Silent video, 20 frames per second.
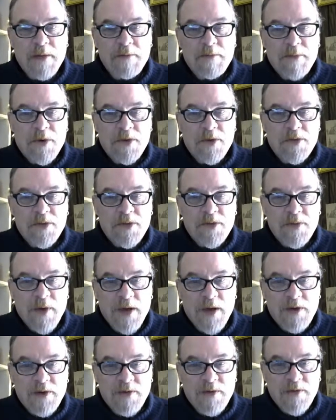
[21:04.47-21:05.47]
both the
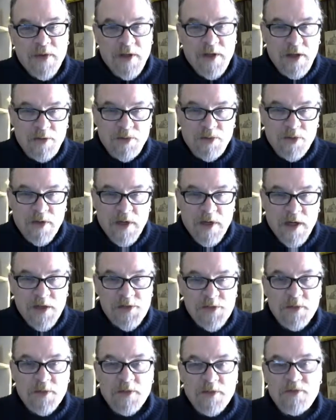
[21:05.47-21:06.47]
writer of the Hebrew
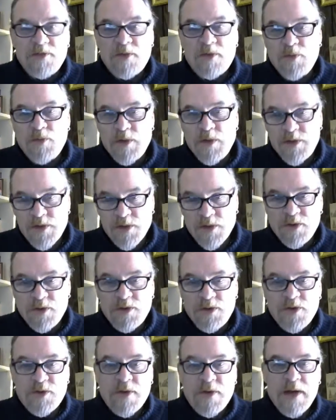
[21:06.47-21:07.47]
Gospel, from which Luke
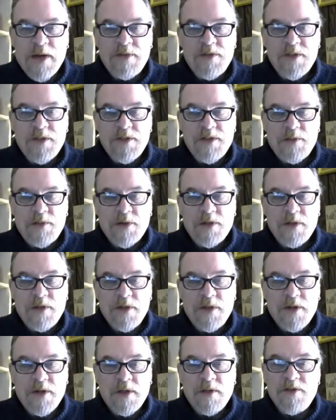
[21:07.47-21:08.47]
derives his birth
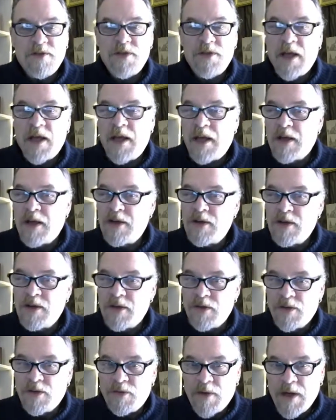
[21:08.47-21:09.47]
narratives, and
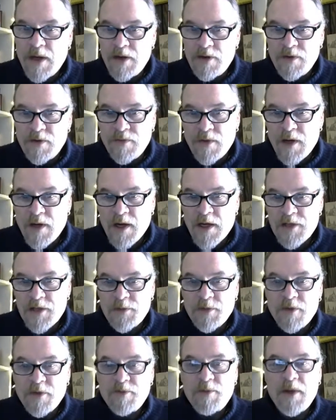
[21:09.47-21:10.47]
the writer of the
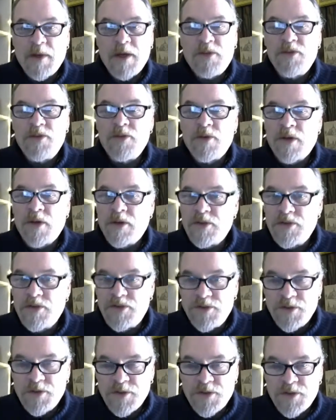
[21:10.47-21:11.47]
Gospel of Matthew, another
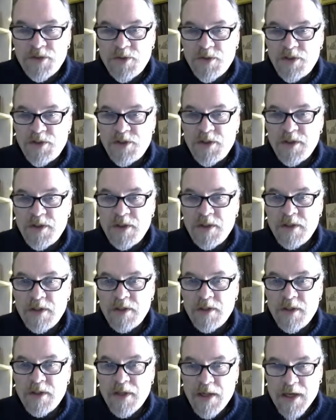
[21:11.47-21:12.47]
Jewish Christian
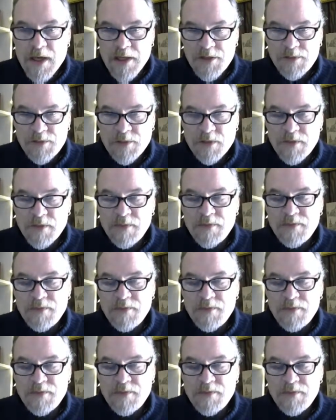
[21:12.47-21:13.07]
gospel,